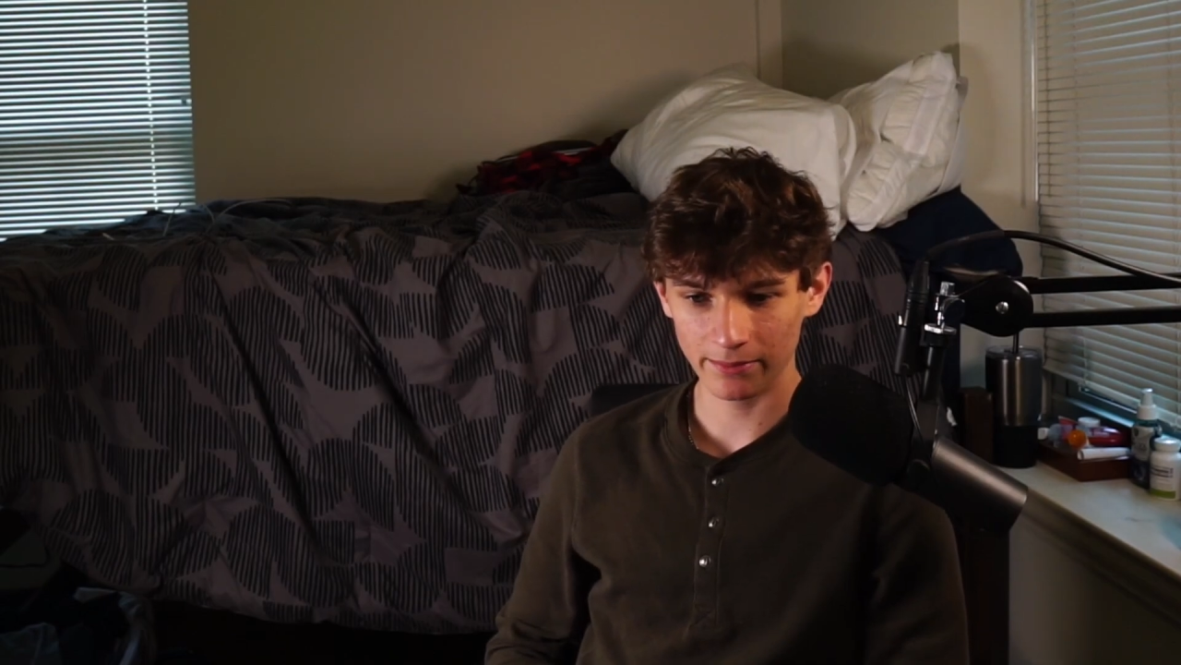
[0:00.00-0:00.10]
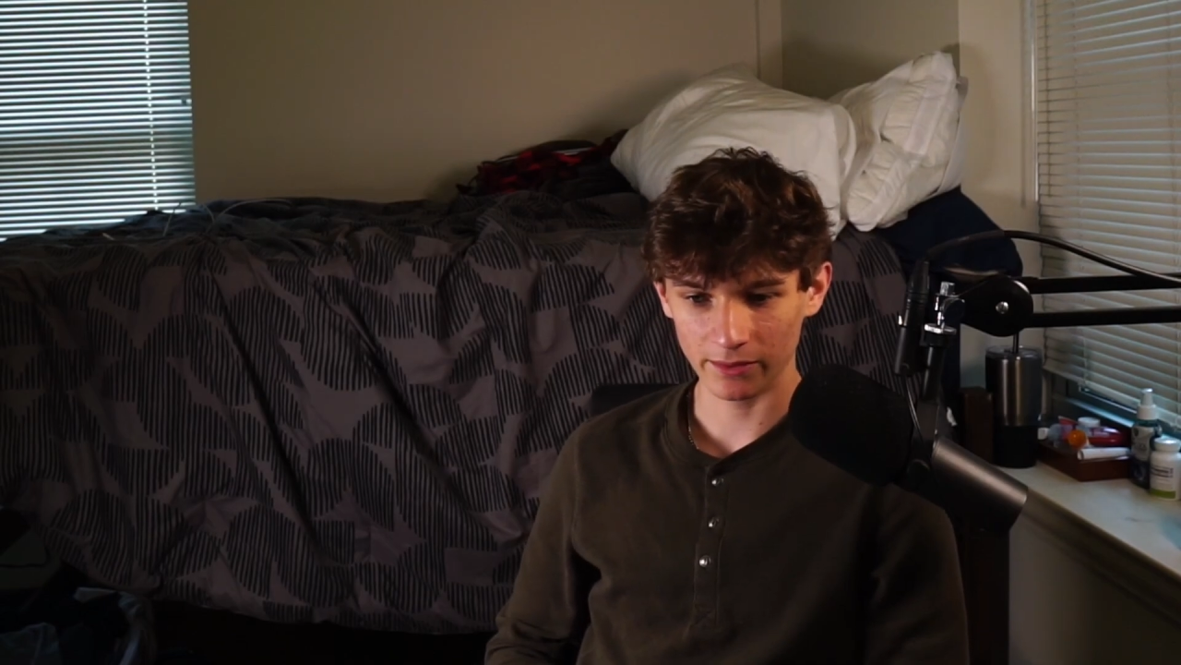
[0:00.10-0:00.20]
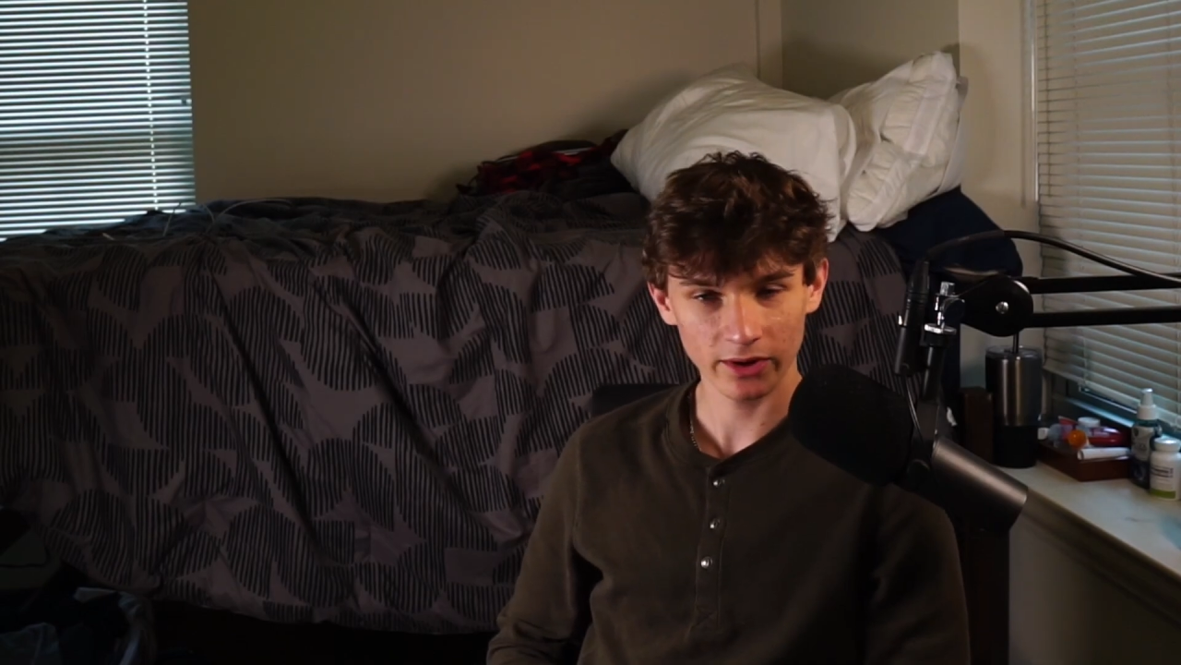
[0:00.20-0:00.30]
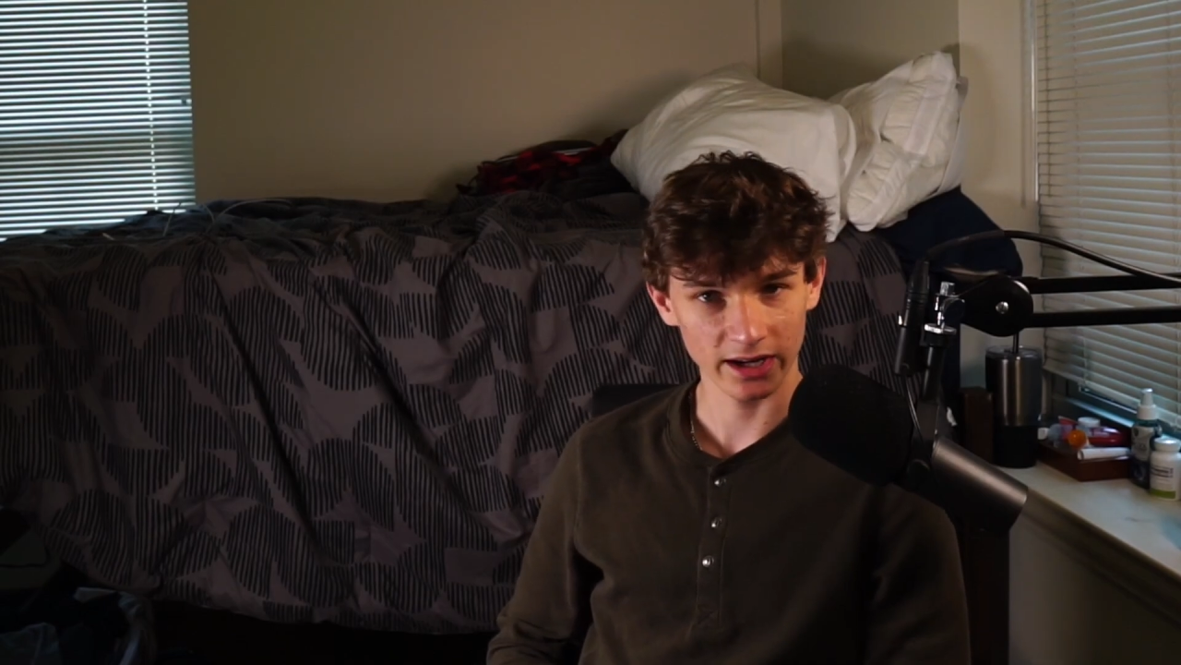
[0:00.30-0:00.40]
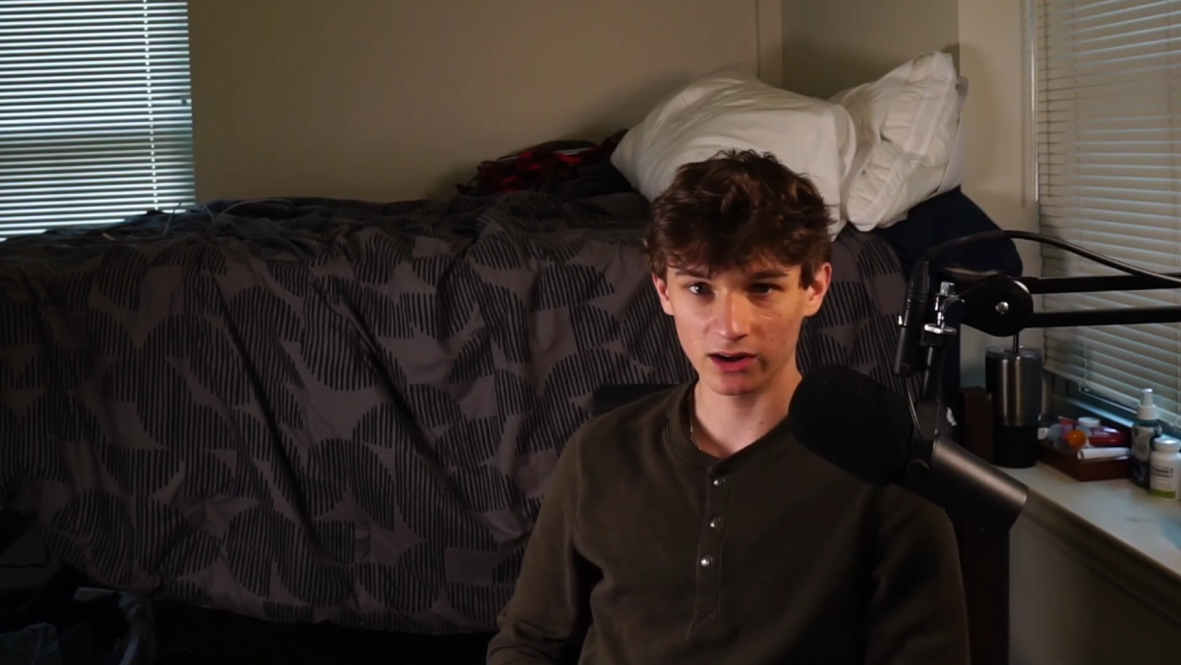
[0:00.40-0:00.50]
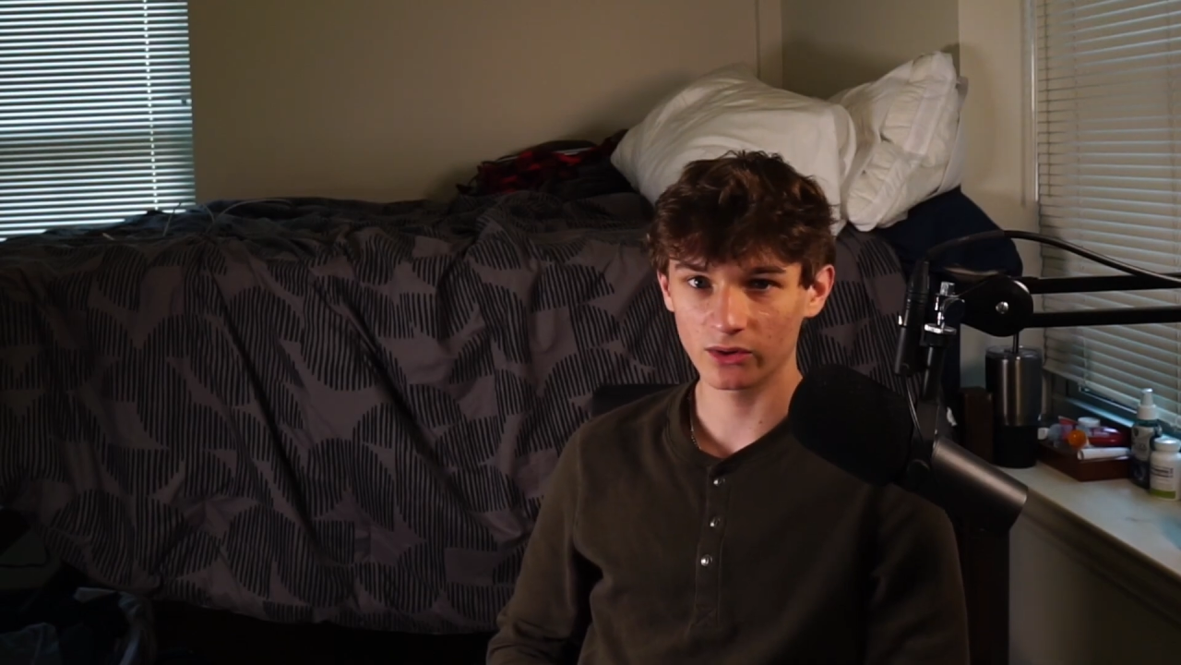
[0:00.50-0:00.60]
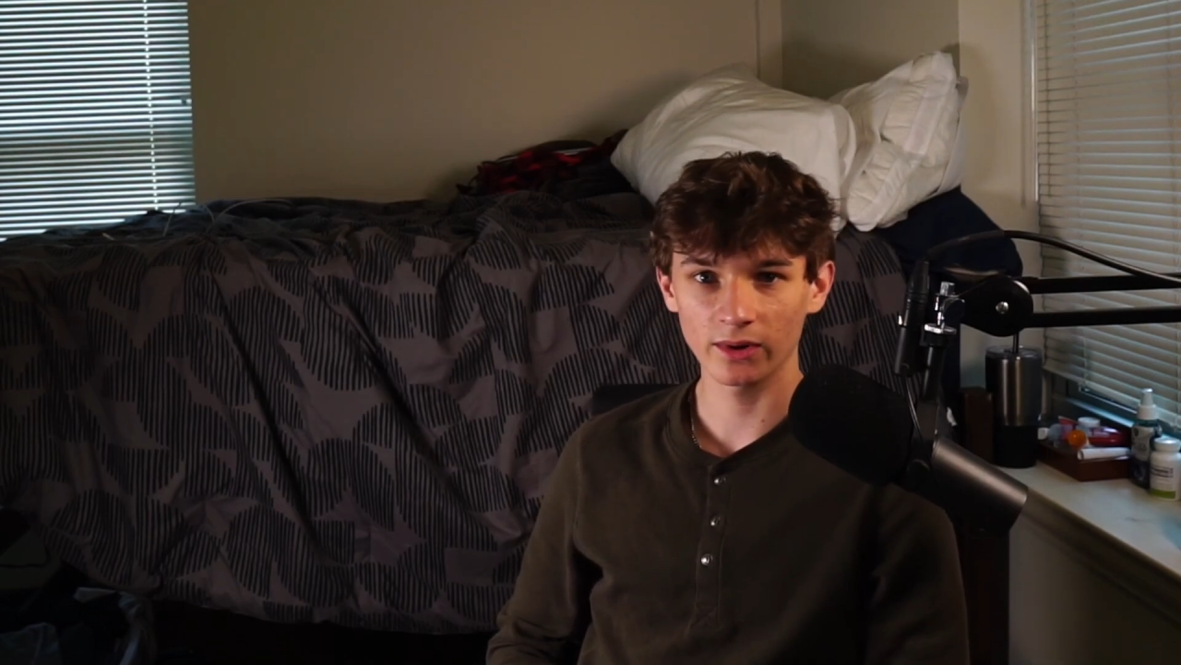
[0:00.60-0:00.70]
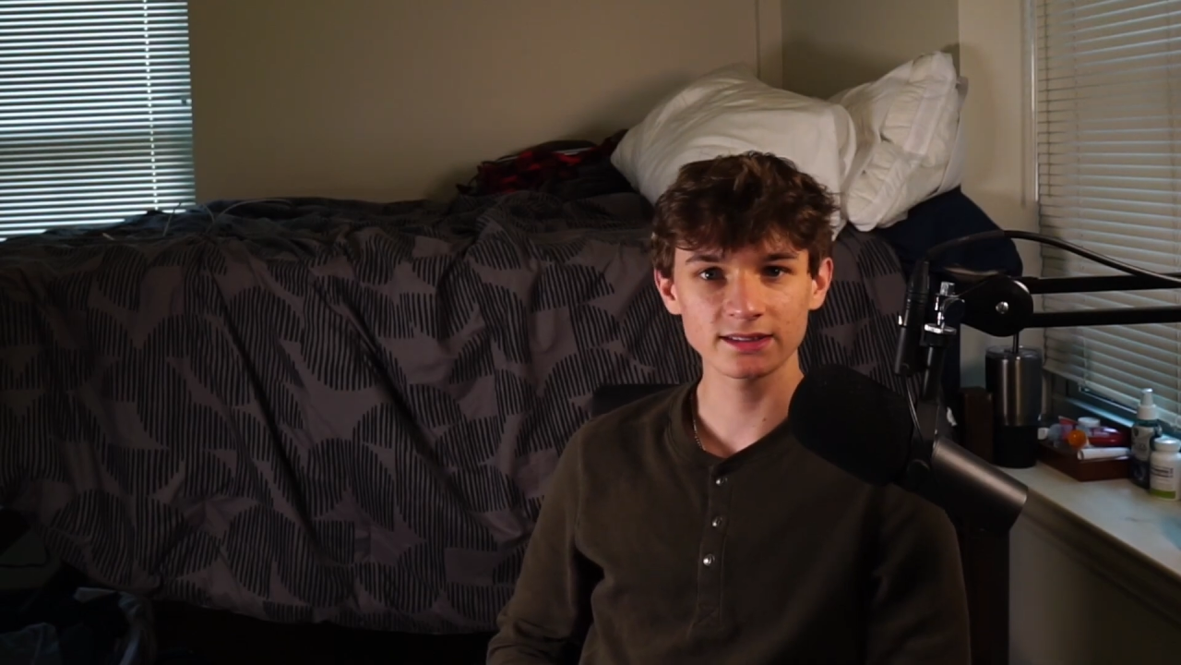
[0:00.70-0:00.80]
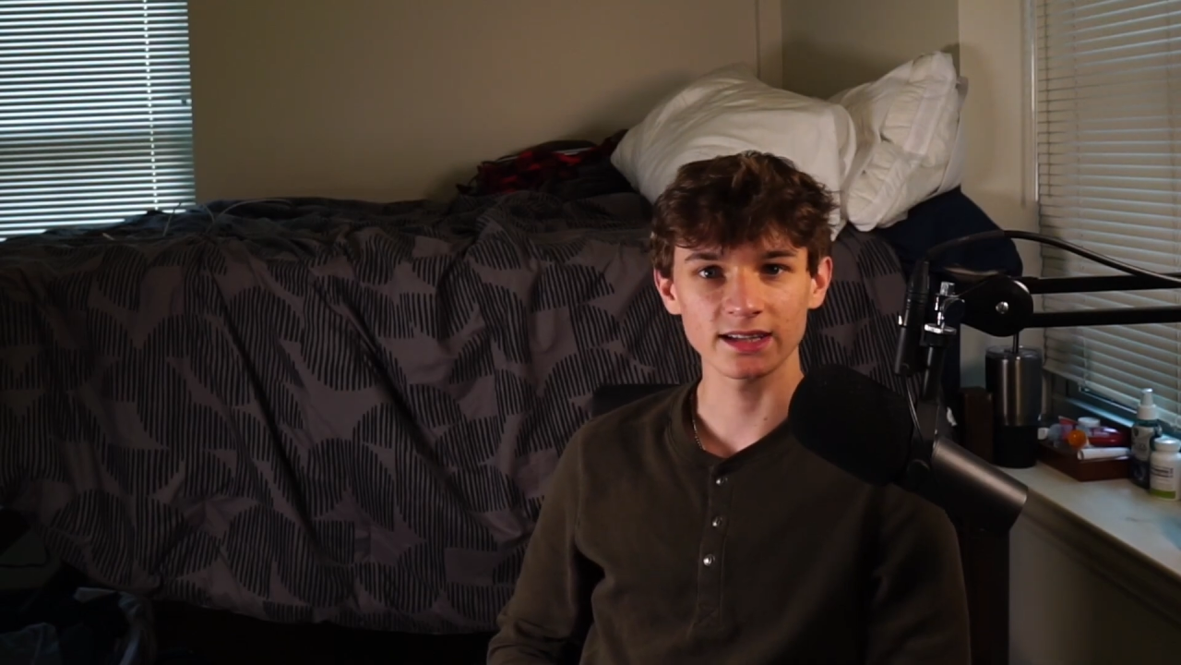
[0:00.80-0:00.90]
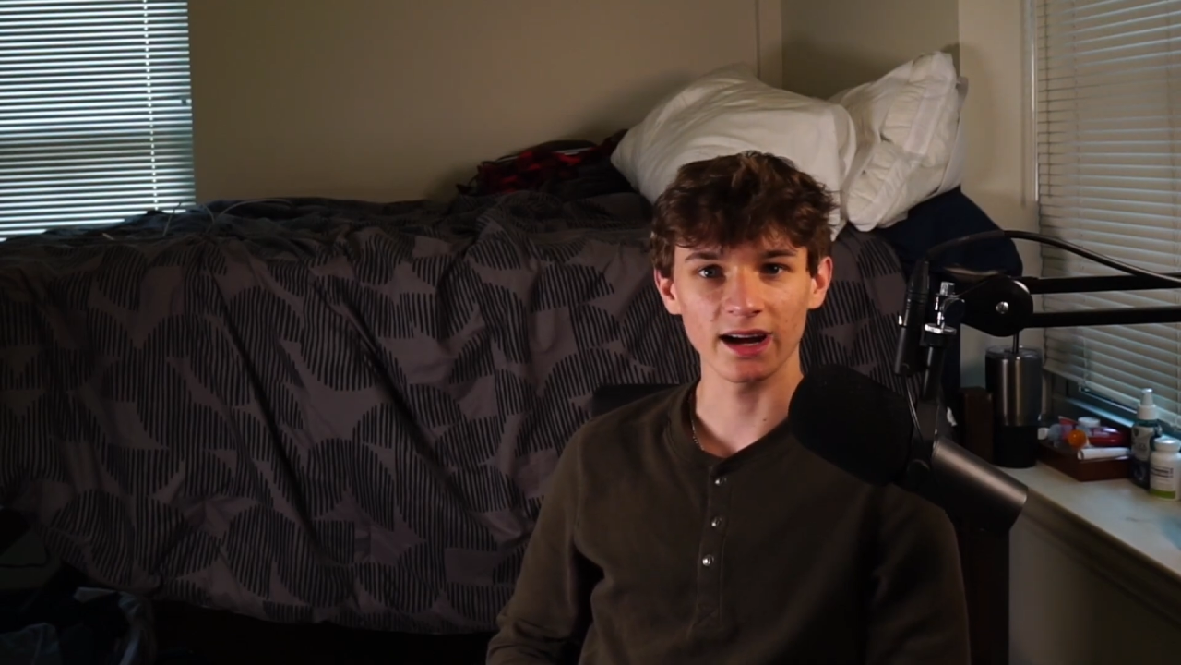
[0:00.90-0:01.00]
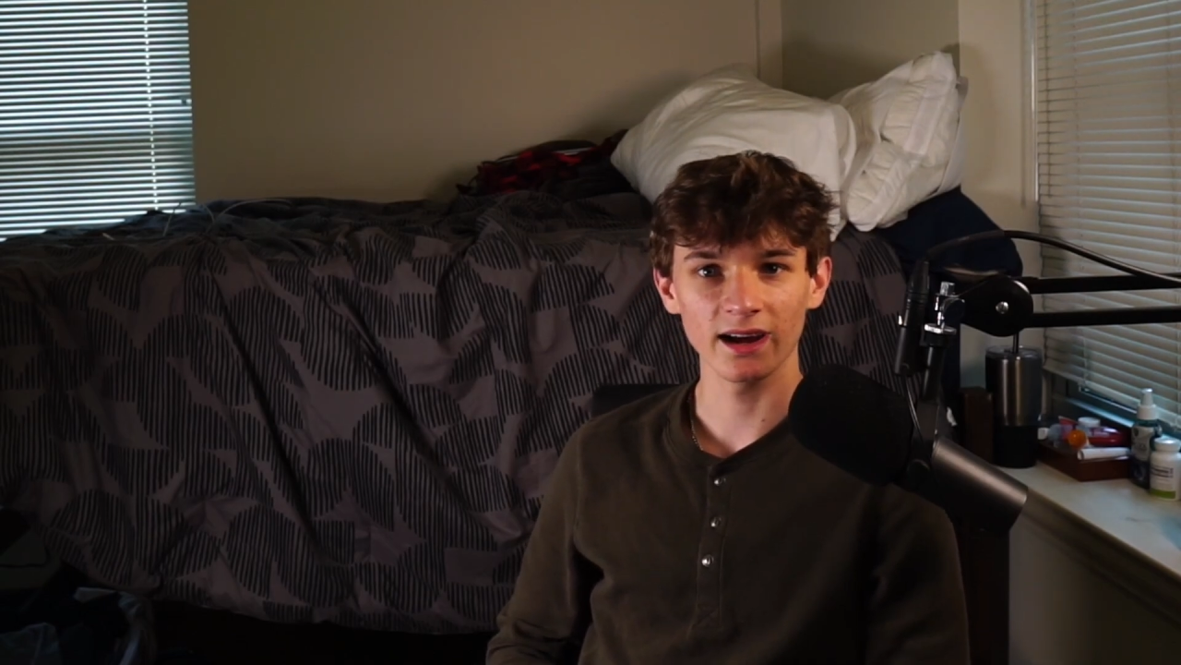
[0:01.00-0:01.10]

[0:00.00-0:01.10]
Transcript: and we'll get on to Wednesday.